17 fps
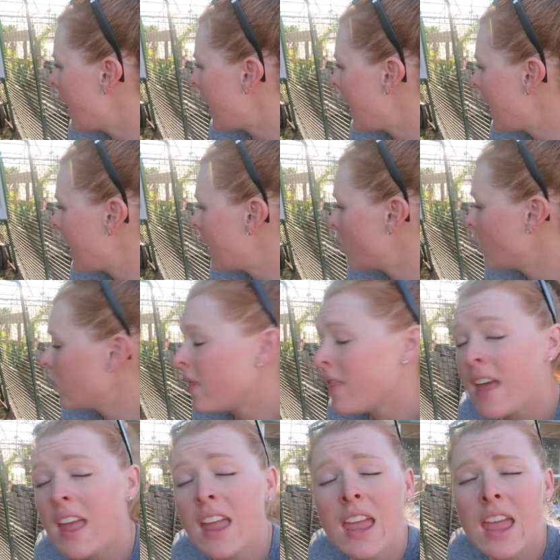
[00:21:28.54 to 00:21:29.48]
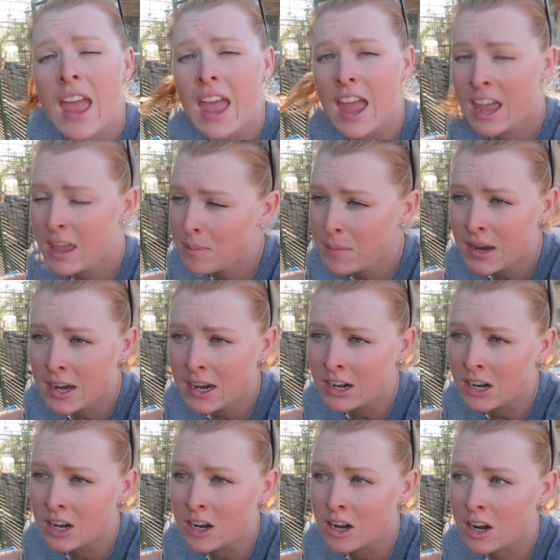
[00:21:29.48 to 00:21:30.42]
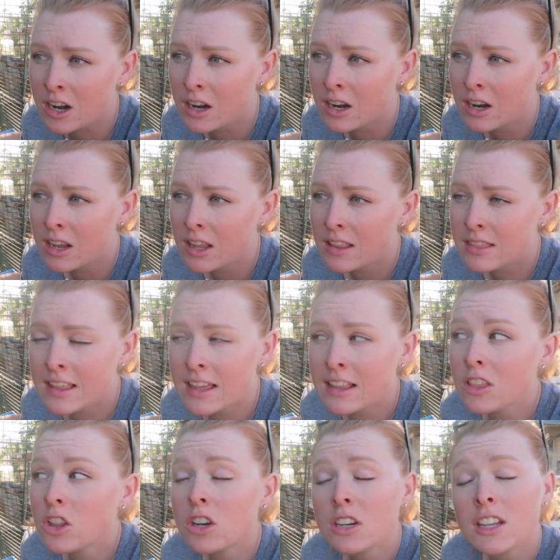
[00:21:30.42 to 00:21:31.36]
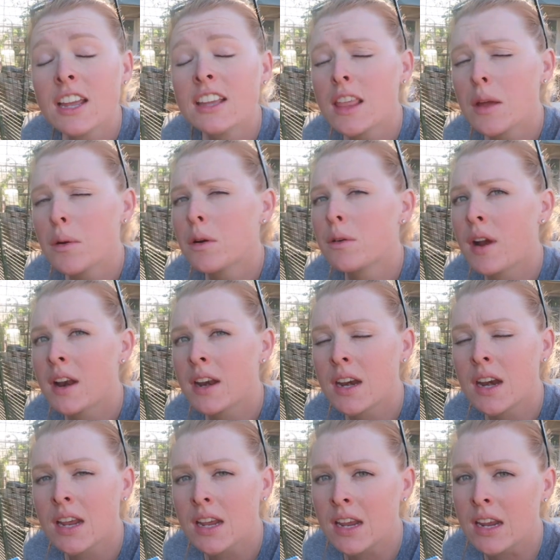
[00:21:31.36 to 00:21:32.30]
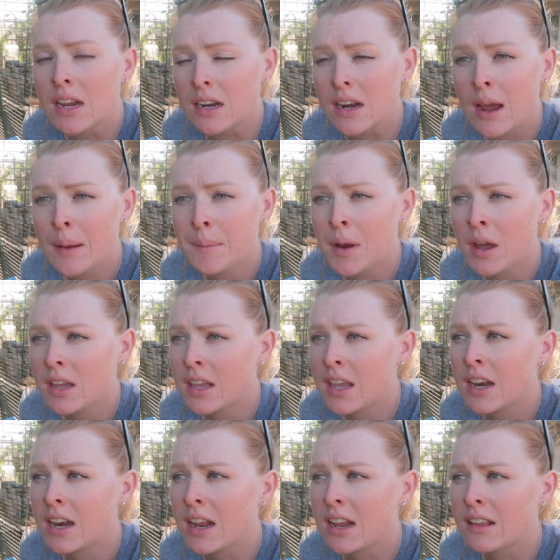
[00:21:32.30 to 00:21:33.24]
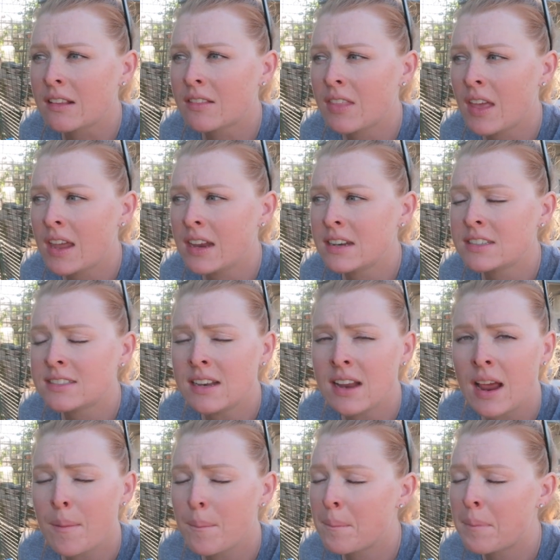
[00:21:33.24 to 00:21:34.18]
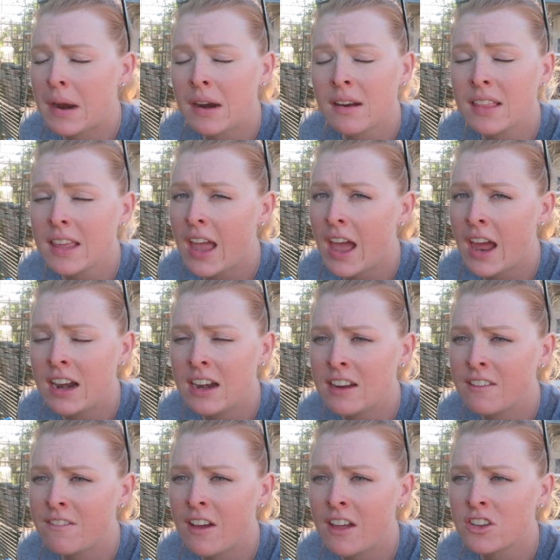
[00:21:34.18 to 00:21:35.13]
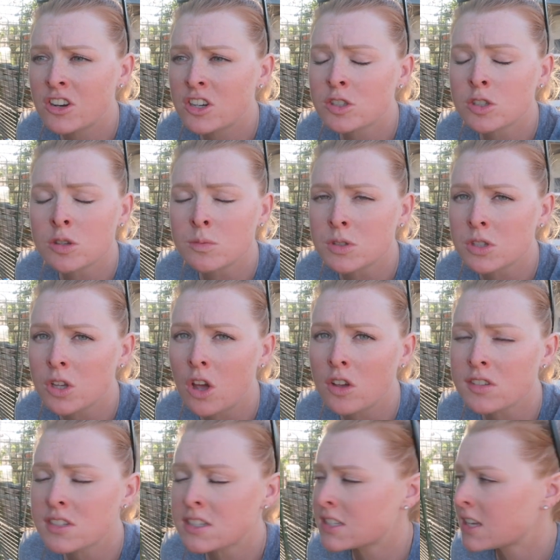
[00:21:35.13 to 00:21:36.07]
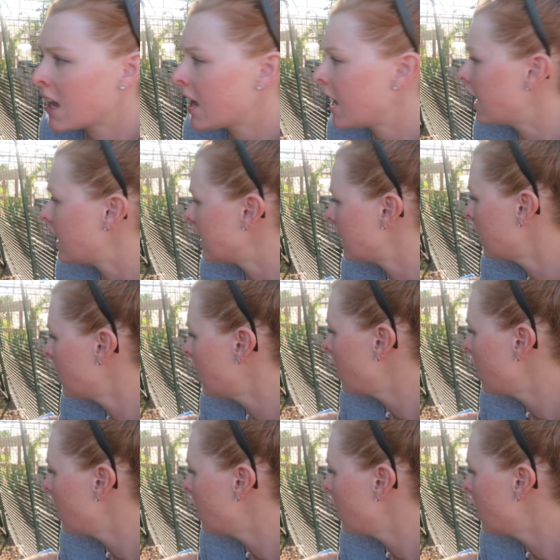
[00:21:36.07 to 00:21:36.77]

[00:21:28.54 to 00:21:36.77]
And when they came here, they looked like they were ready to eat. I'm not kidding. They barely had any feathers. It was all skin.